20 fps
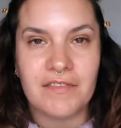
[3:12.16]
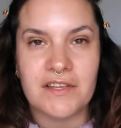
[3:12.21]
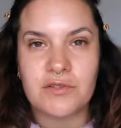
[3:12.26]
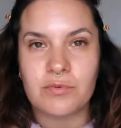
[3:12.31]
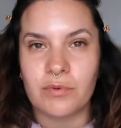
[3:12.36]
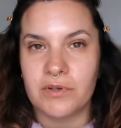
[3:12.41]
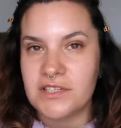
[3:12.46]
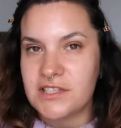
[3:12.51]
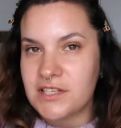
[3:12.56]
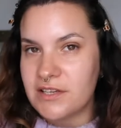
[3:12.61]
this
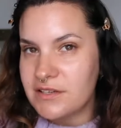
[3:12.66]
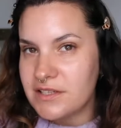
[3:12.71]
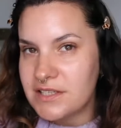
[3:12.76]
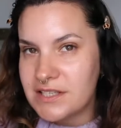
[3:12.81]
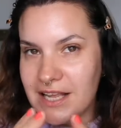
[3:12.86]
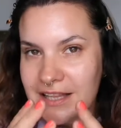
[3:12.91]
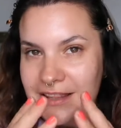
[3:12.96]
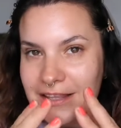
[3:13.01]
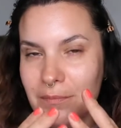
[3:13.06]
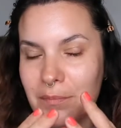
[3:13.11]
one, so it
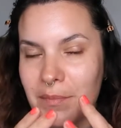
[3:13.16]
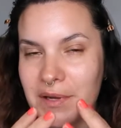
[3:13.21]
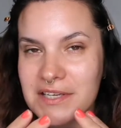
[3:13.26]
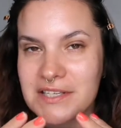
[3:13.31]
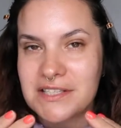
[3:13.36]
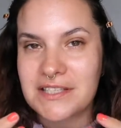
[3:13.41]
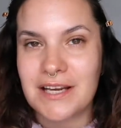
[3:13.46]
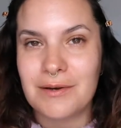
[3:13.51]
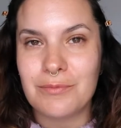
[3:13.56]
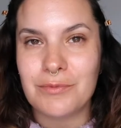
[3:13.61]
said that my
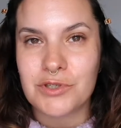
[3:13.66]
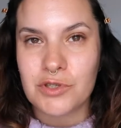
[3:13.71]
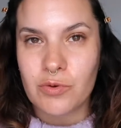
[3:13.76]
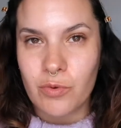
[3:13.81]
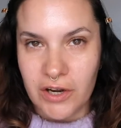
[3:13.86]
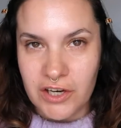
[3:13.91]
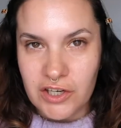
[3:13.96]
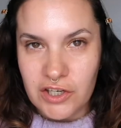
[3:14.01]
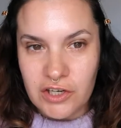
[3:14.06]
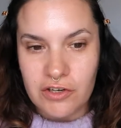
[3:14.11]
skin was
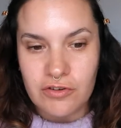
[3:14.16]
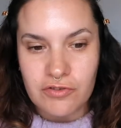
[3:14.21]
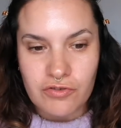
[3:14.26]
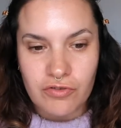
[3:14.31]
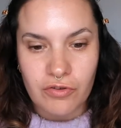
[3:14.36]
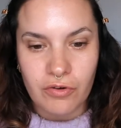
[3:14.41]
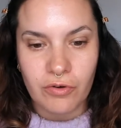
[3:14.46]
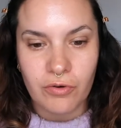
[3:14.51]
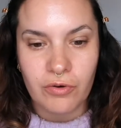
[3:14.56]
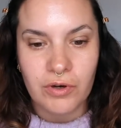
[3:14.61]
quite
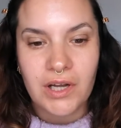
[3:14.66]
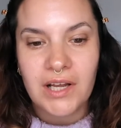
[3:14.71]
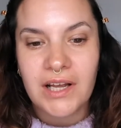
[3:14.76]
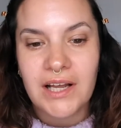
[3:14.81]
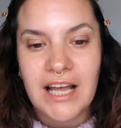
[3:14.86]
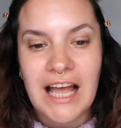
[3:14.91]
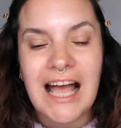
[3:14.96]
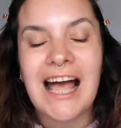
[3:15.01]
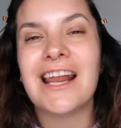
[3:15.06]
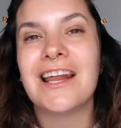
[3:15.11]
neutral,
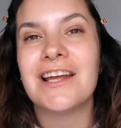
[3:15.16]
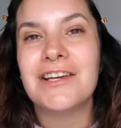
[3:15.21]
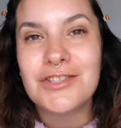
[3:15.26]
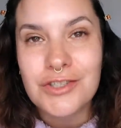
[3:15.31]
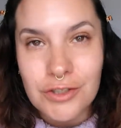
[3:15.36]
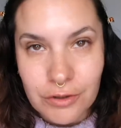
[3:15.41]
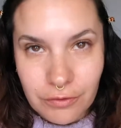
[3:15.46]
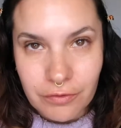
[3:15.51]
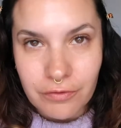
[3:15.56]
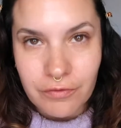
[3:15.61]
and I
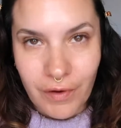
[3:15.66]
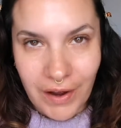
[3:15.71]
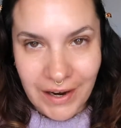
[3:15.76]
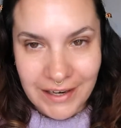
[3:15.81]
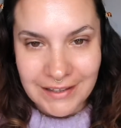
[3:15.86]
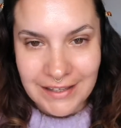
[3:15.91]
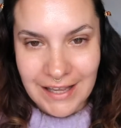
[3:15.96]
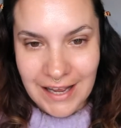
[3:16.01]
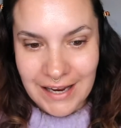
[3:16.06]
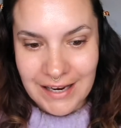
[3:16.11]
do
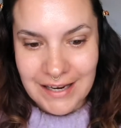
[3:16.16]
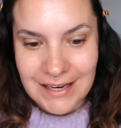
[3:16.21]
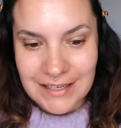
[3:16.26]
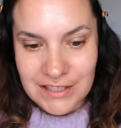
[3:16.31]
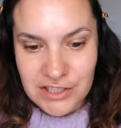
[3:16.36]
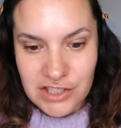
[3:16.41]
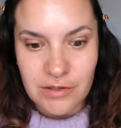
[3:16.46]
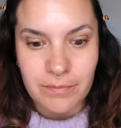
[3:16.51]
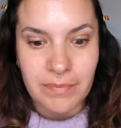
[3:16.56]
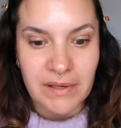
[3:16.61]
find that
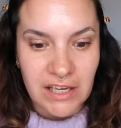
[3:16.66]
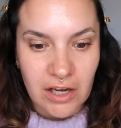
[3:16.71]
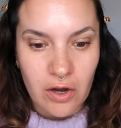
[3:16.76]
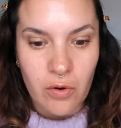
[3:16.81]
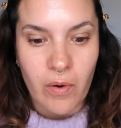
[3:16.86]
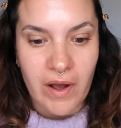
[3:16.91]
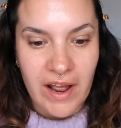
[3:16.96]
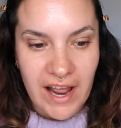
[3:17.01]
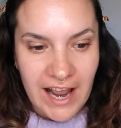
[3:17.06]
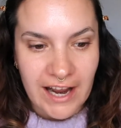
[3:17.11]
to be
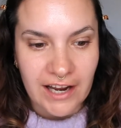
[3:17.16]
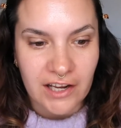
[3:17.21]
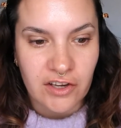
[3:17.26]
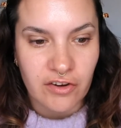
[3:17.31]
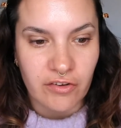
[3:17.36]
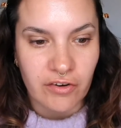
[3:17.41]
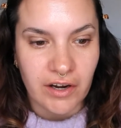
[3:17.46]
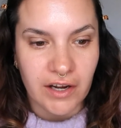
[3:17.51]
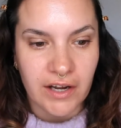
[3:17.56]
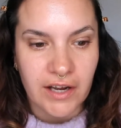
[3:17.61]
quite
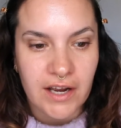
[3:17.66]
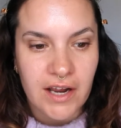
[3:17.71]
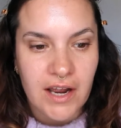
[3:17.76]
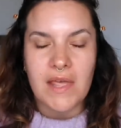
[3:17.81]
accurate.